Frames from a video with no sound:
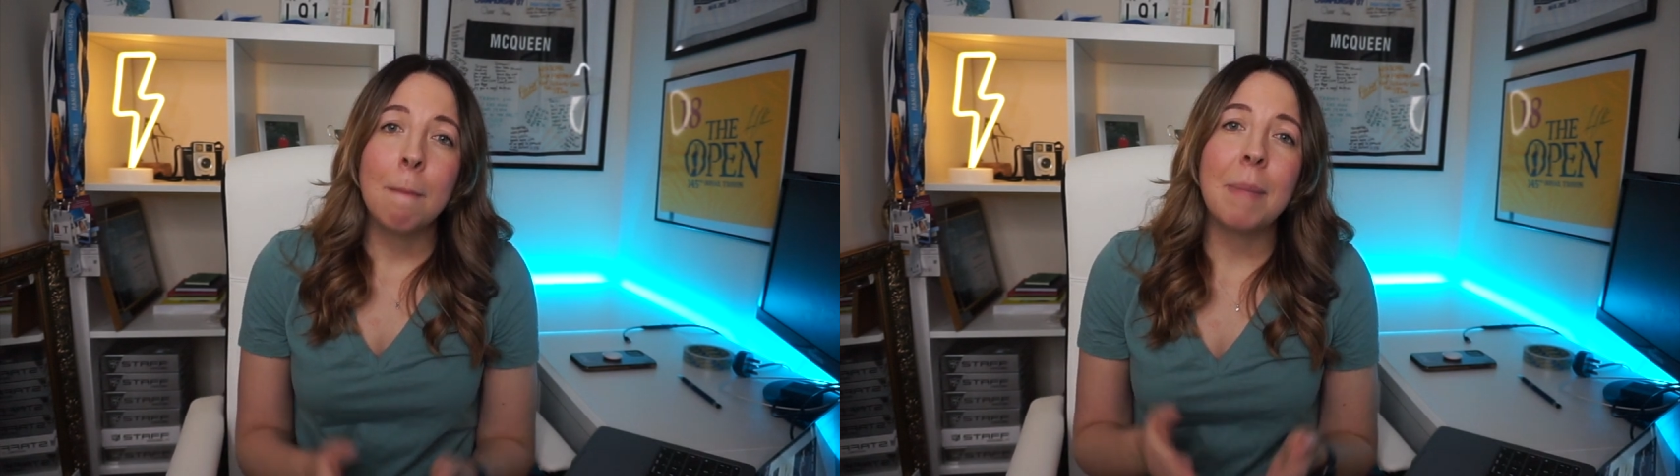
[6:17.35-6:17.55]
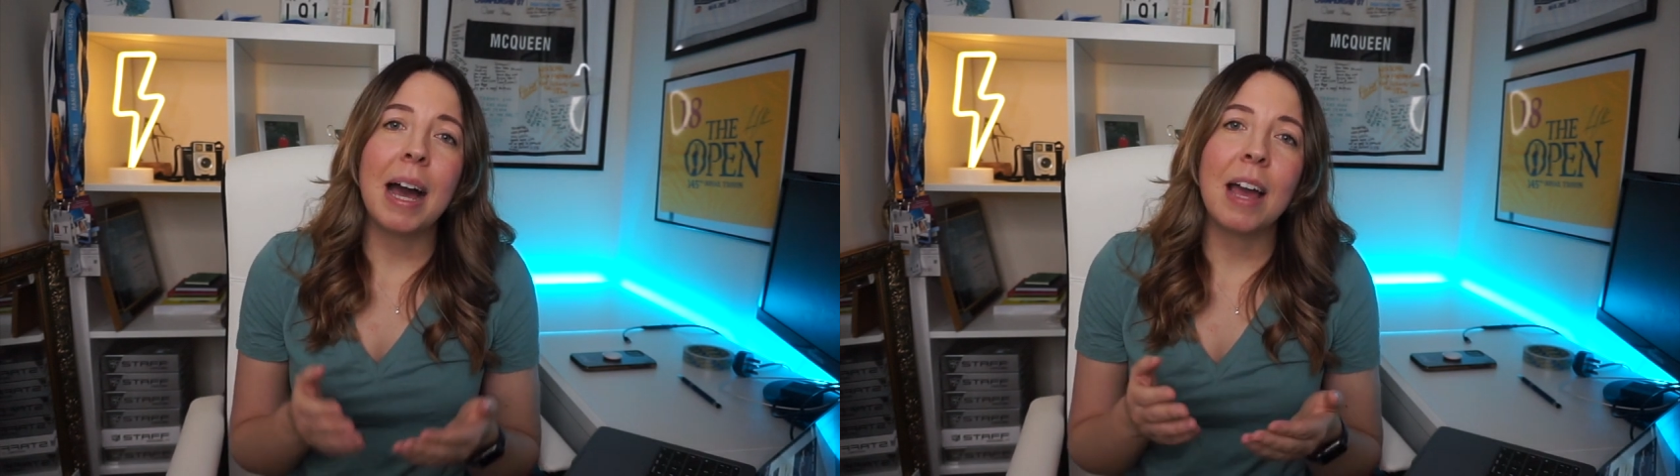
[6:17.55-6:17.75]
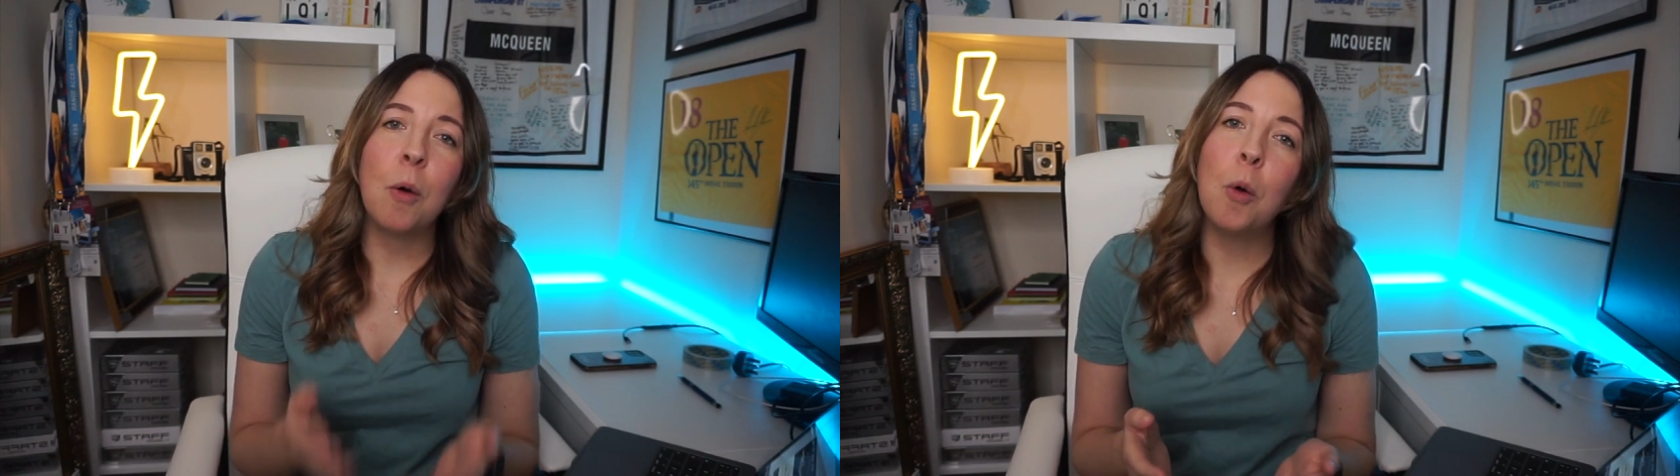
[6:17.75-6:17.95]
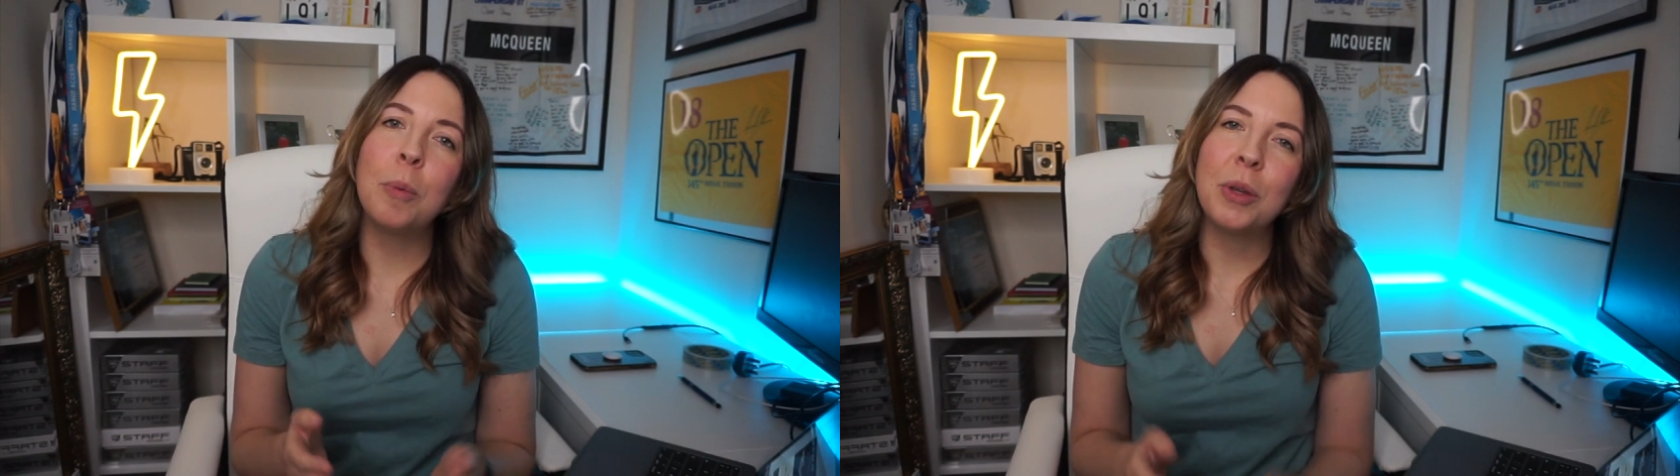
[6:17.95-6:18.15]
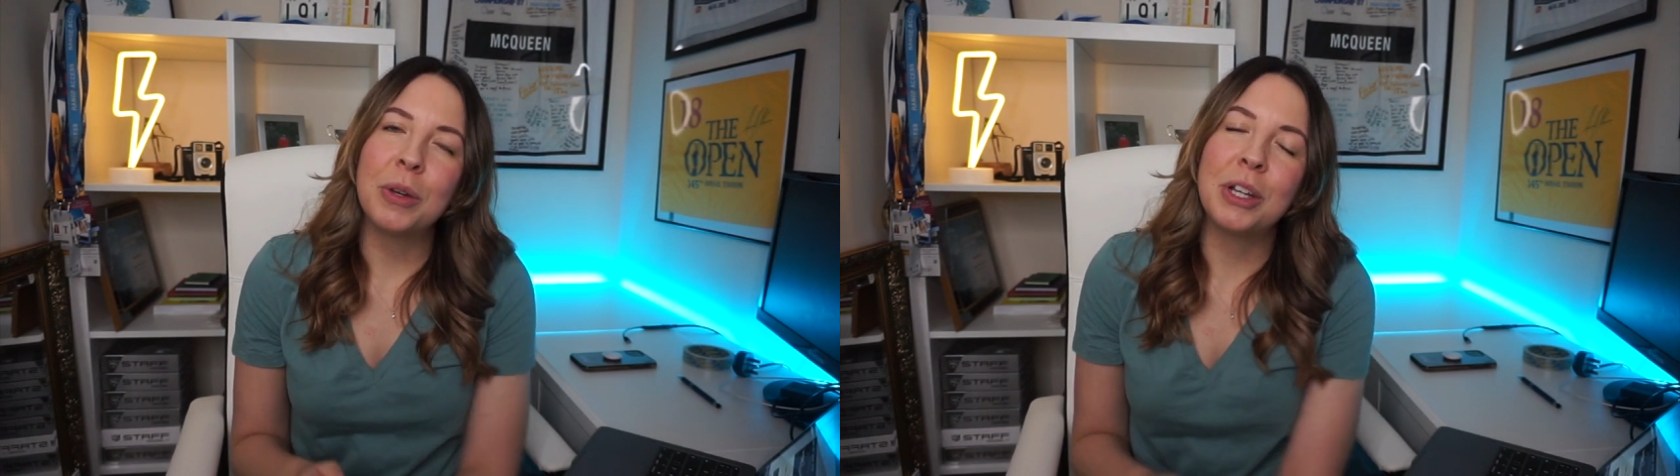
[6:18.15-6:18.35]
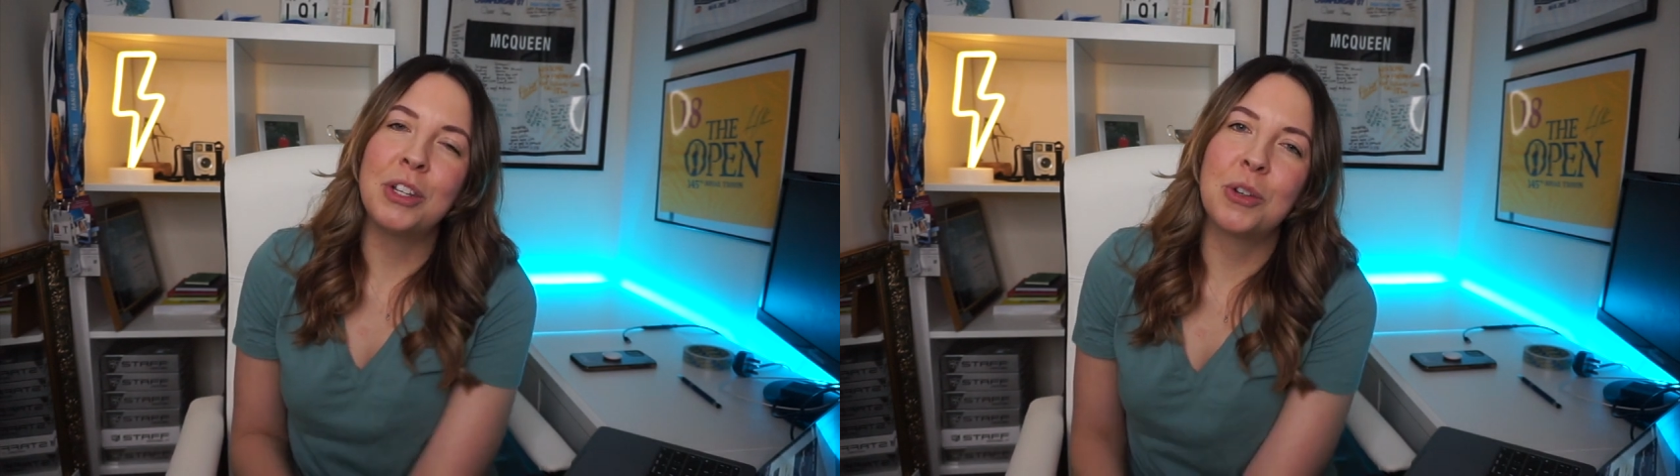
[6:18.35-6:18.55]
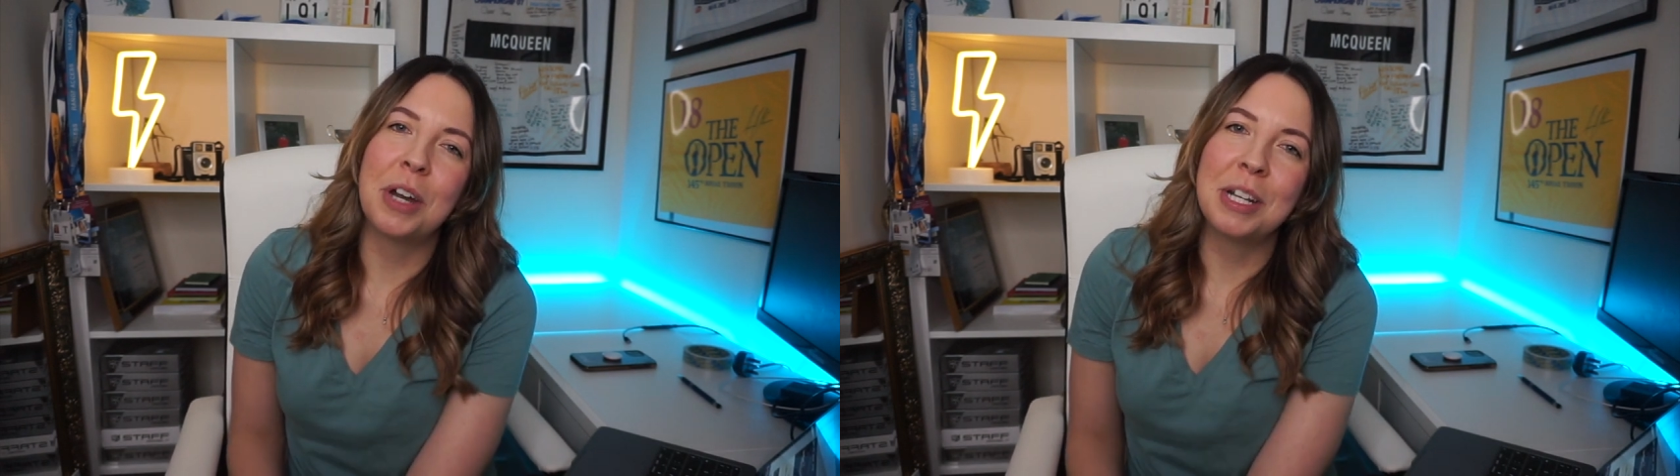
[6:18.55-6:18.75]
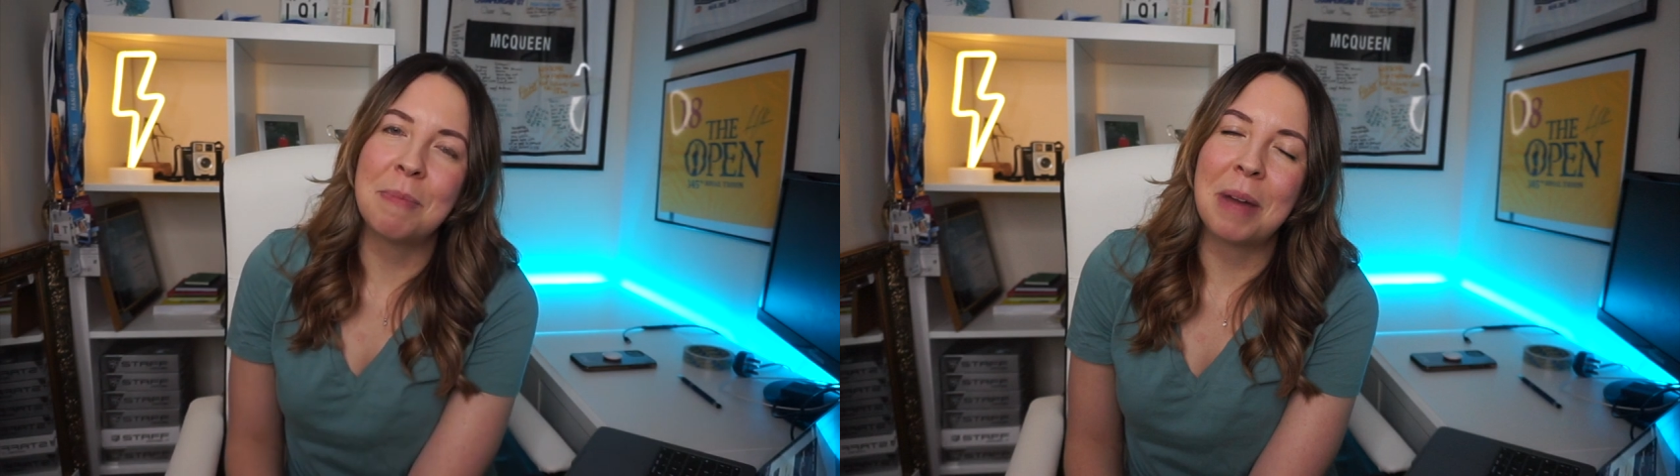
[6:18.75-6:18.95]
but I hope you enjoyed